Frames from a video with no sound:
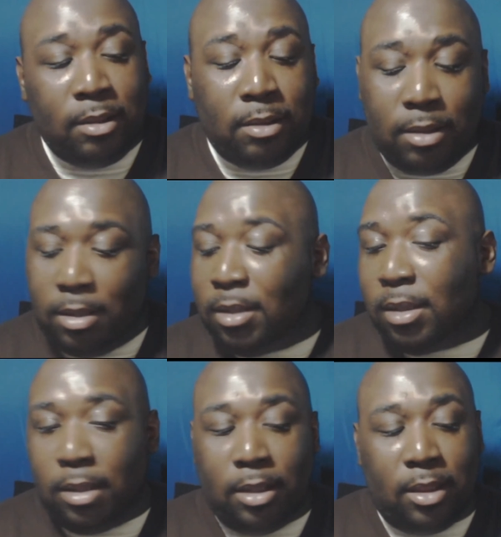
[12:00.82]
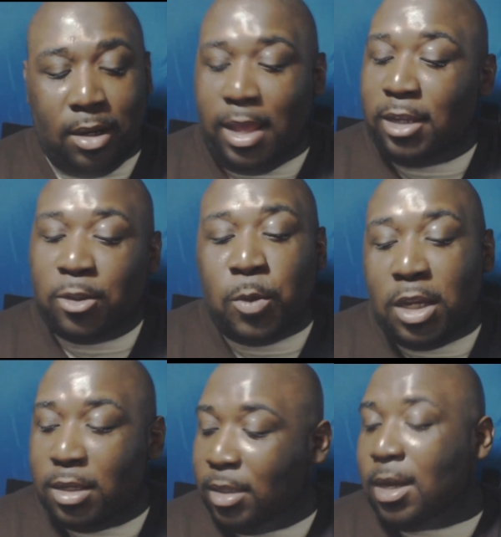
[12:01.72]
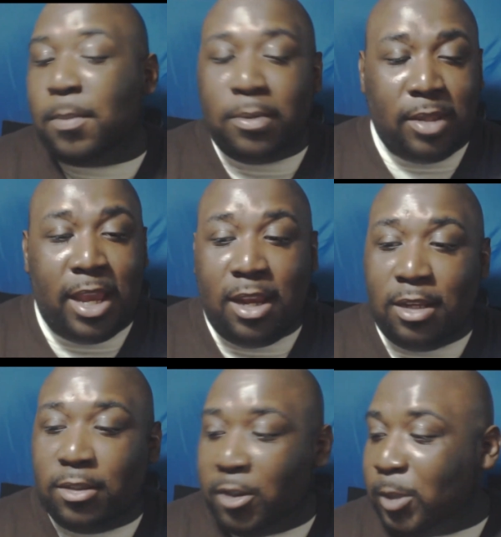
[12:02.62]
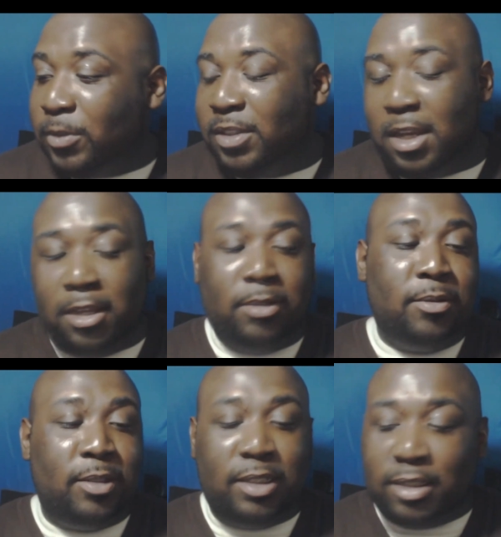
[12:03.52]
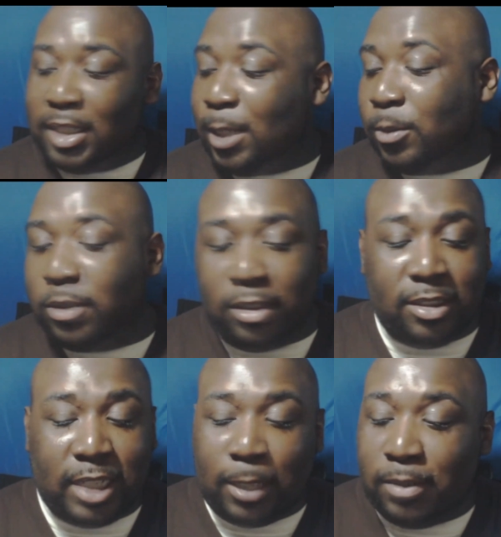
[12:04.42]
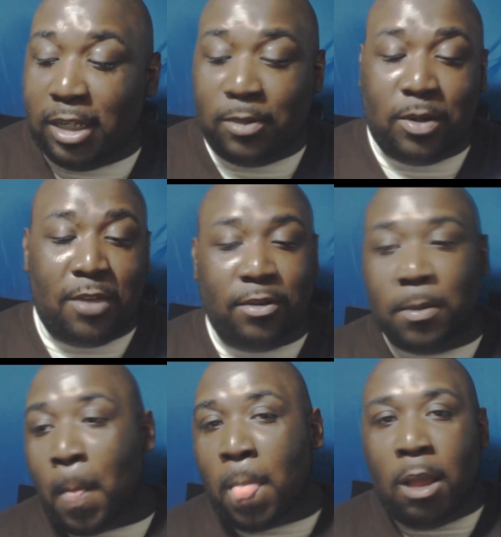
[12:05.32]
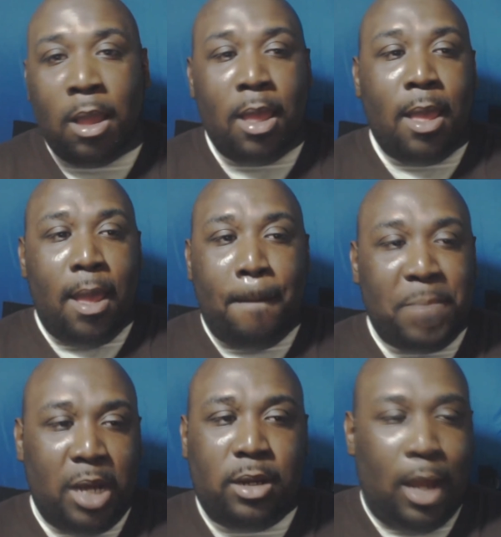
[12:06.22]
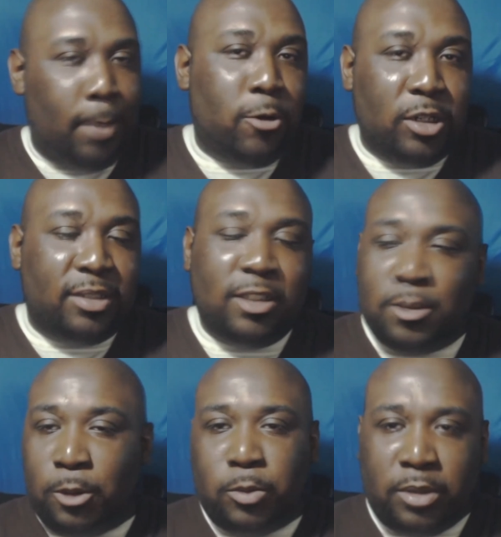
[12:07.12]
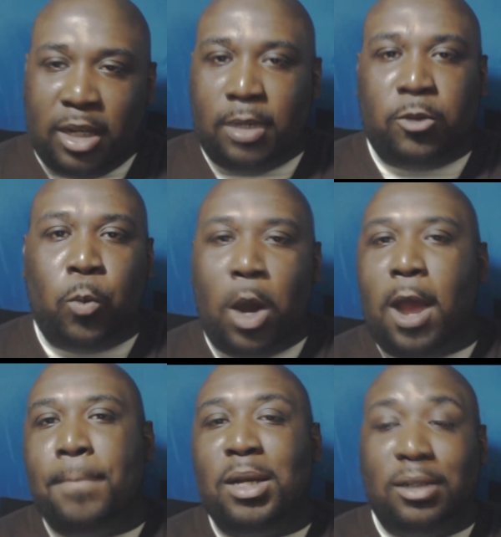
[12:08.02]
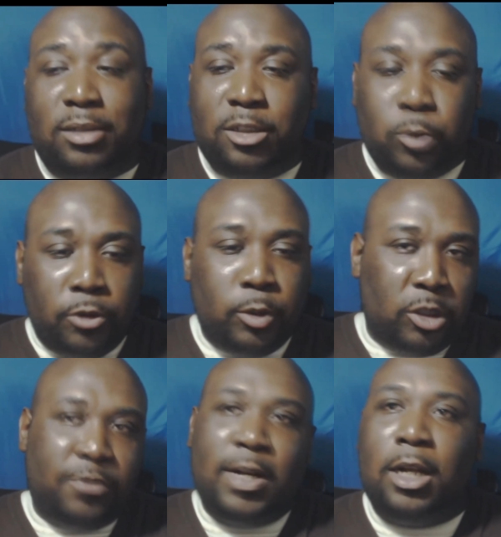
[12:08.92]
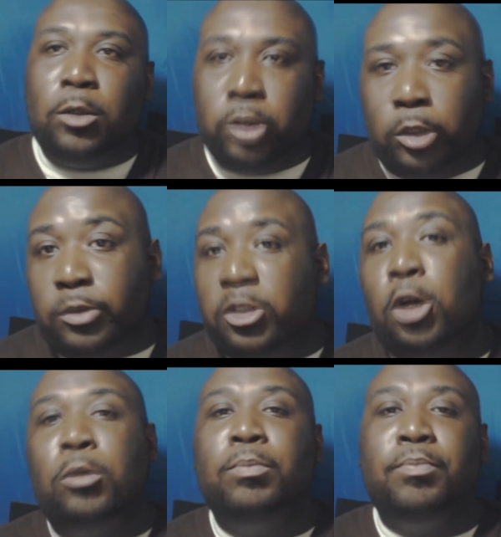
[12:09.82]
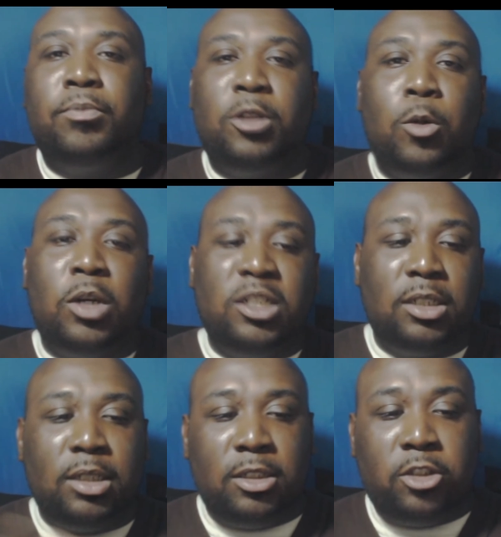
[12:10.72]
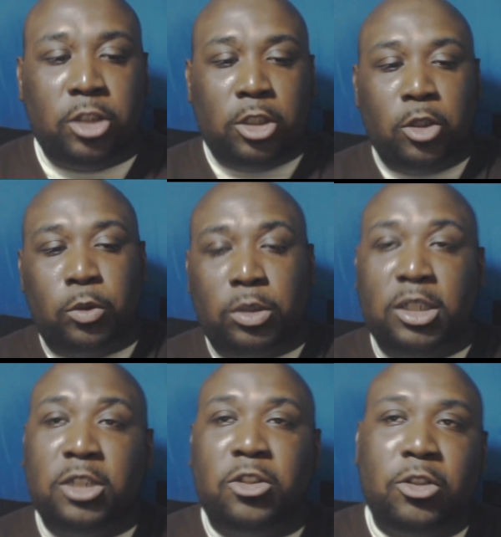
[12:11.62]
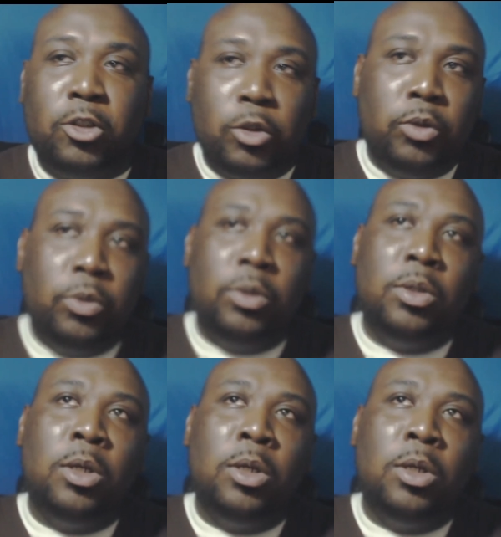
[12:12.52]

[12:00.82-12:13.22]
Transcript: it the next week, couple days. You know what I'm saying? Discount days, whatever. But I'm going to see this multiple times. Why? Because this movie was flat out dope. So the question is to you: did you